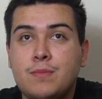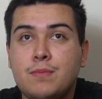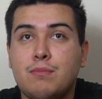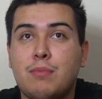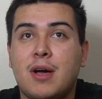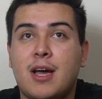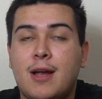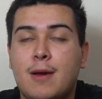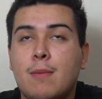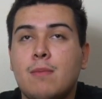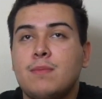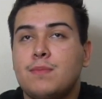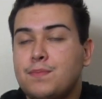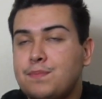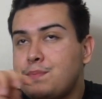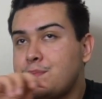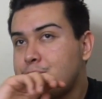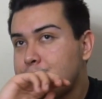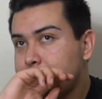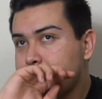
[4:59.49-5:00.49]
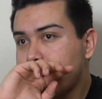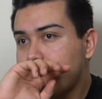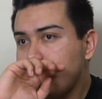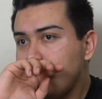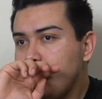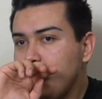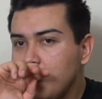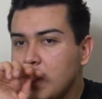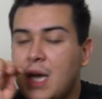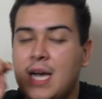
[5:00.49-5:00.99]
But
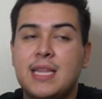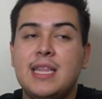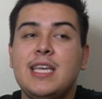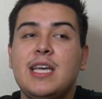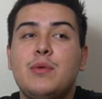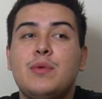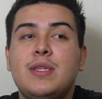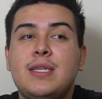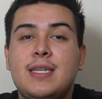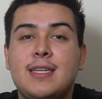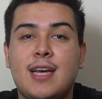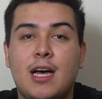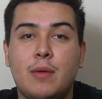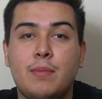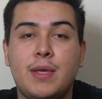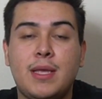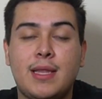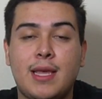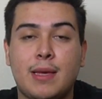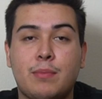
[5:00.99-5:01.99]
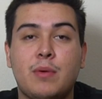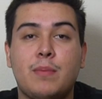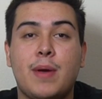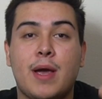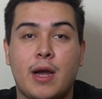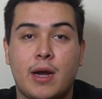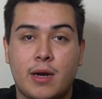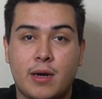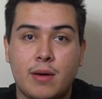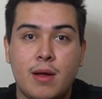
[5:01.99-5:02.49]
I think it really did help me
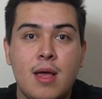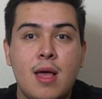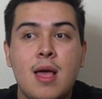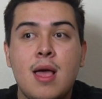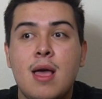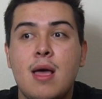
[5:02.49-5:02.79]
prepare